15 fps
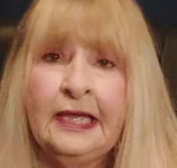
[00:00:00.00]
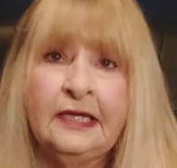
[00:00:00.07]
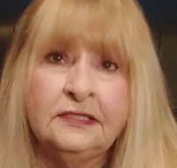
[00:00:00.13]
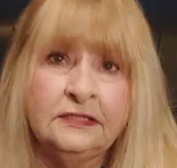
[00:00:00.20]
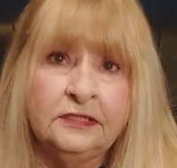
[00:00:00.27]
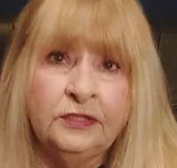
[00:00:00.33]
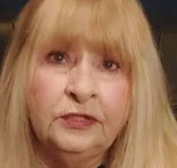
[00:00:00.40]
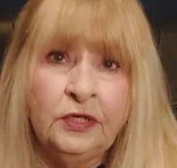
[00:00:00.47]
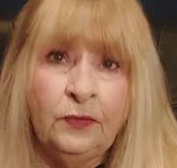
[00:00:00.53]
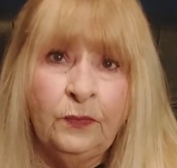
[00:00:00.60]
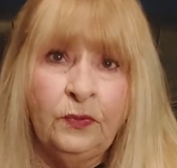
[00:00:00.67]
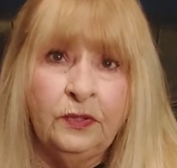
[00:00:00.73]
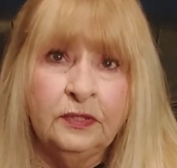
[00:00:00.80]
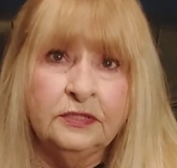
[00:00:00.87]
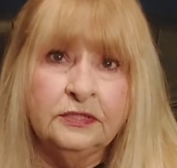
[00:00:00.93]
Casting
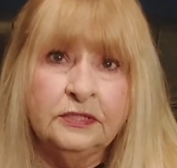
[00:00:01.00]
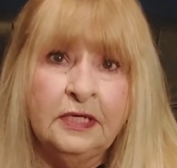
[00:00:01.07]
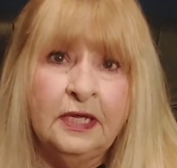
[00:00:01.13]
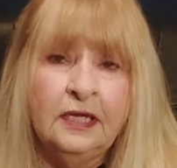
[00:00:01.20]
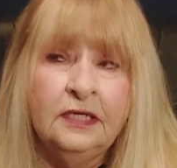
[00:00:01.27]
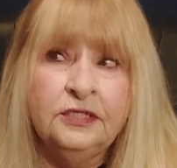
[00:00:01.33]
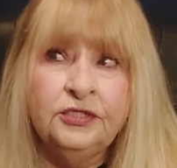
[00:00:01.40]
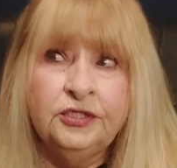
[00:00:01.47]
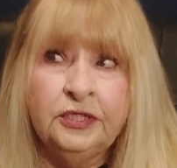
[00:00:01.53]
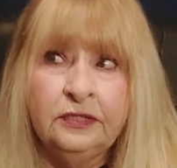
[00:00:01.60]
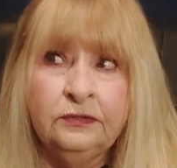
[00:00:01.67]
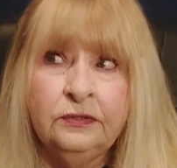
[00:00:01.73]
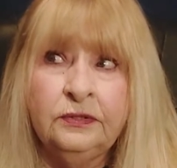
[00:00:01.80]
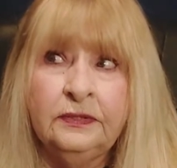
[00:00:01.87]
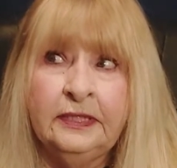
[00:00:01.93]
Networks.
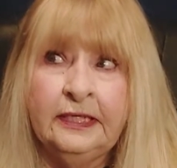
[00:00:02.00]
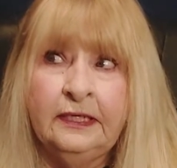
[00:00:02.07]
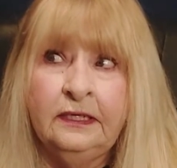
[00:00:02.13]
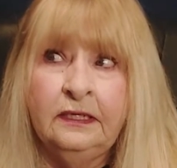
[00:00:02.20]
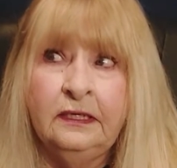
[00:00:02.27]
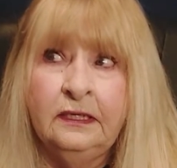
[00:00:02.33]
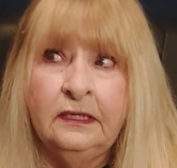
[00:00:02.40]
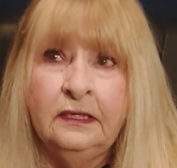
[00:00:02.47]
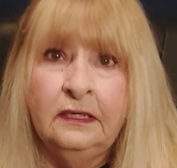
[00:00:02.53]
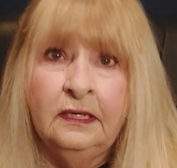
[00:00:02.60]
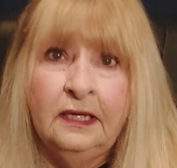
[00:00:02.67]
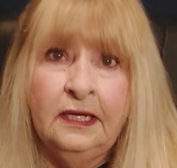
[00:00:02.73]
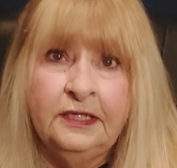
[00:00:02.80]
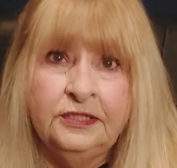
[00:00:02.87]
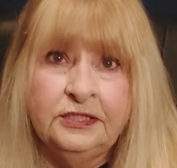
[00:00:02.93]
Generally,
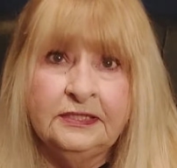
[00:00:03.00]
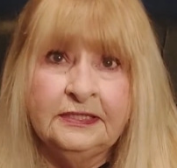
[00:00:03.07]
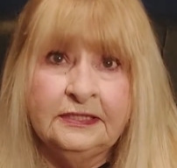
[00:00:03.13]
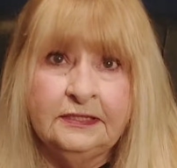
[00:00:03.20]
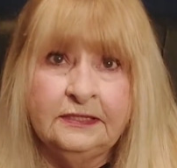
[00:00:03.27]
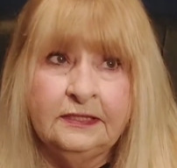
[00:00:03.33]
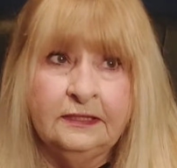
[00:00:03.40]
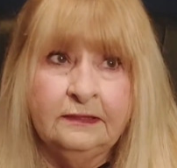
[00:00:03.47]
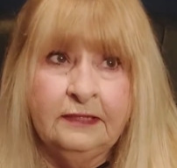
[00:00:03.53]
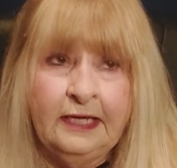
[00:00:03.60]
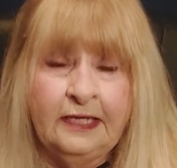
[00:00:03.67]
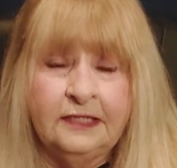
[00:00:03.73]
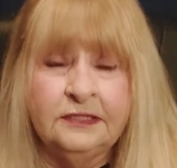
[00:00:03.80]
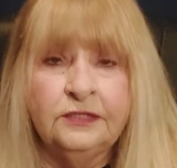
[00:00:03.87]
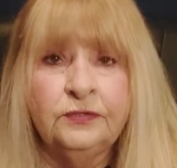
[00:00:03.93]
agencies and
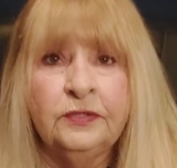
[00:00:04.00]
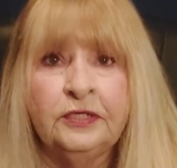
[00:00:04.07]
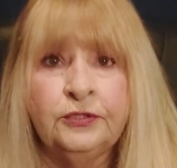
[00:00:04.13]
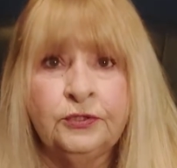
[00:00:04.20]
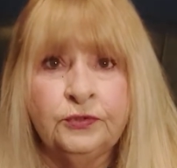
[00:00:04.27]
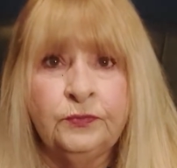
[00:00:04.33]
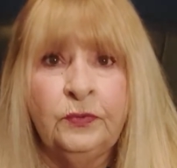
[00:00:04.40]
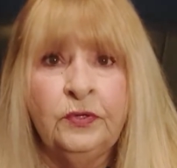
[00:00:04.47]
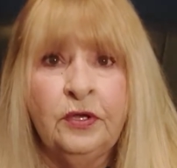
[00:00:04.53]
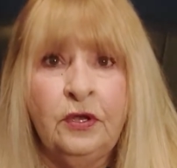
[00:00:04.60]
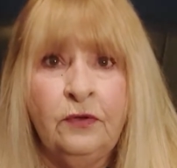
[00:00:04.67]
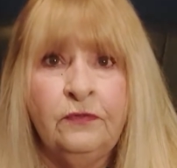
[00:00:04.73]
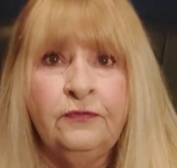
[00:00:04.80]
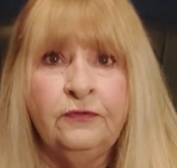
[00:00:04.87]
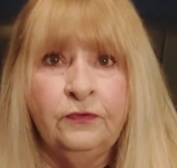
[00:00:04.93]
casting directors will
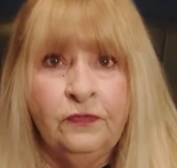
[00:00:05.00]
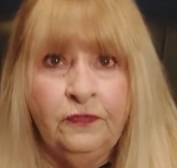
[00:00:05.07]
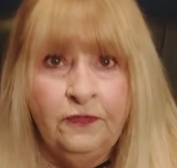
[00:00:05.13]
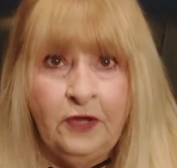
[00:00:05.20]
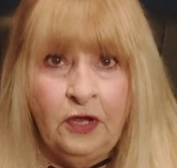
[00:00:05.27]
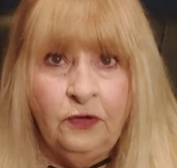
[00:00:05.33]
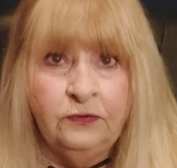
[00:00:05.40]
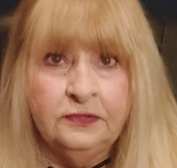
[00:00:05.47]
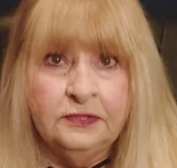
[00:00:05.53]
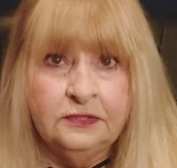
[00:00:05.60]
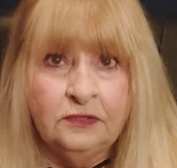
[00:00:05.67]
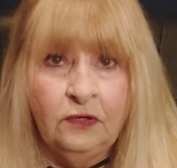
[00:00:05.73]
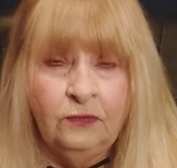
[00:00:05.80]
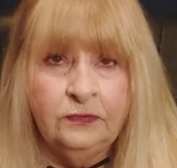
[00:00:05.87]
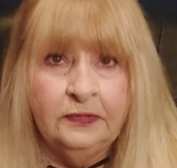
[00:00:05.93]
go through those
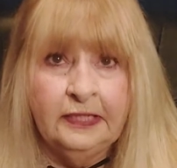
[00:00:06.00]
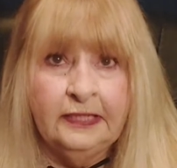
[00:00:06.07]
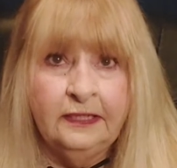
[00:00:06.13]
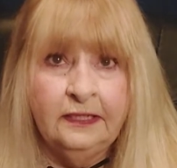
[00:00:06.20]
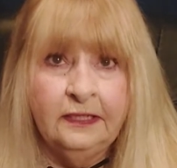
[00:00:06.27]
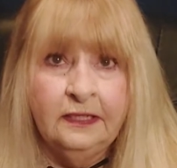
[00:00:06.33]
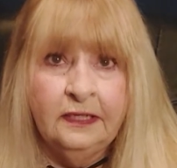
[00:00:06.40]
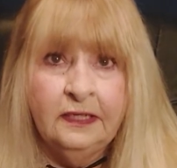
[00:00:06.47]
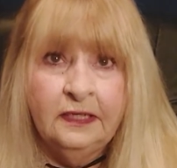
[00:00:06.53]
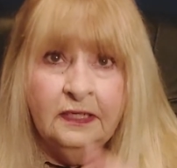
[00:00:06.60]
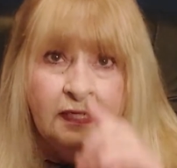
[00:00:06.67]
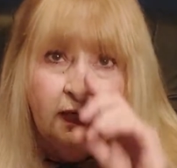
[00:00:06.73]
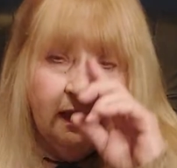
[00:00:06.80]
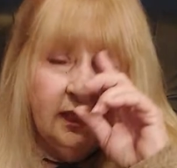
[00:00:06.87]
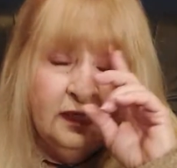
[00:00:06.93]
only.
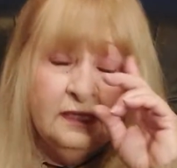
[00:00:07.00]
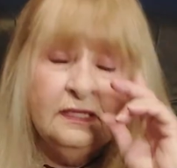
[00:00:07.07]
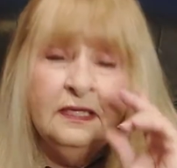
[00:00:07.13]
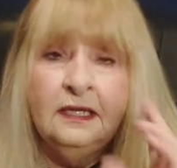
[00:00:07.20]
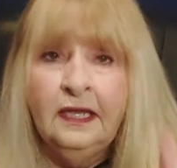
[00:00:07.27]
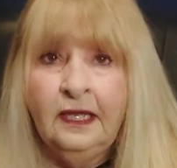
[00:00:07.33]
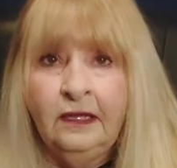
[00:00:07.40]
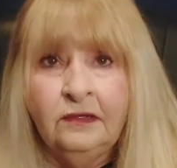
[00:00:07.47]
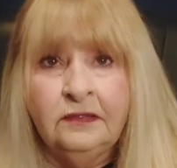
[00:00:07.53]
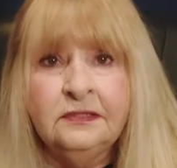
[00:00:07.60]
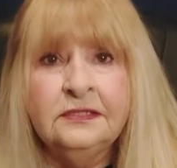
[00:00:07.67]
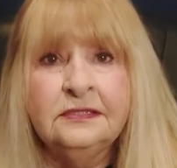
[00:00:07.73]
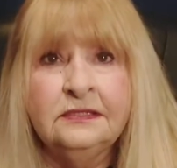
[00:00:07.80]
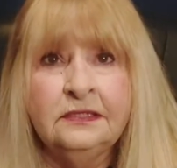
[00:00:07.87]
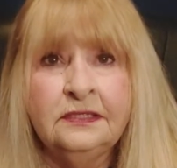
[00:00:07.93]
Anything
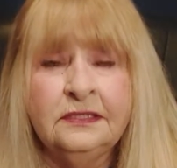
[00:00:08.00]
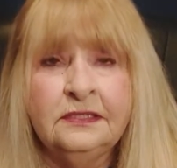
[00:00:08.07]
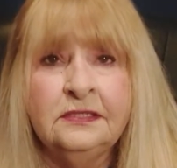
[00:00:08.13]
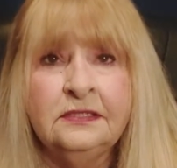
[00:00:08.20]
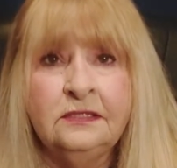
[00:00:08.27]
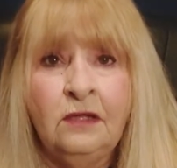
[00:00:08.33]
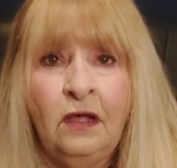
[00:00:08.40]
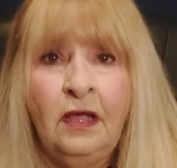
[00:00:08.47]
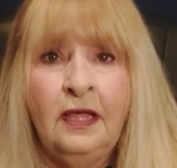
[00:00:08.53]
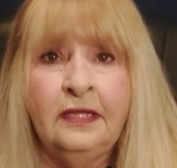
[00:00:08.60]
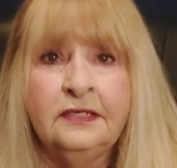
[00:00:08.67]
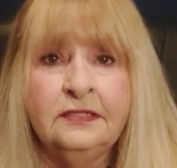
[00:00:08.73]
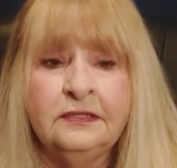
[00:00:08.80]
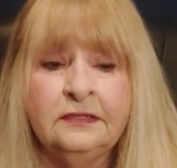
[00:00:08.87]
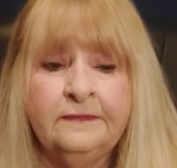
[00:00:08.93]
else is not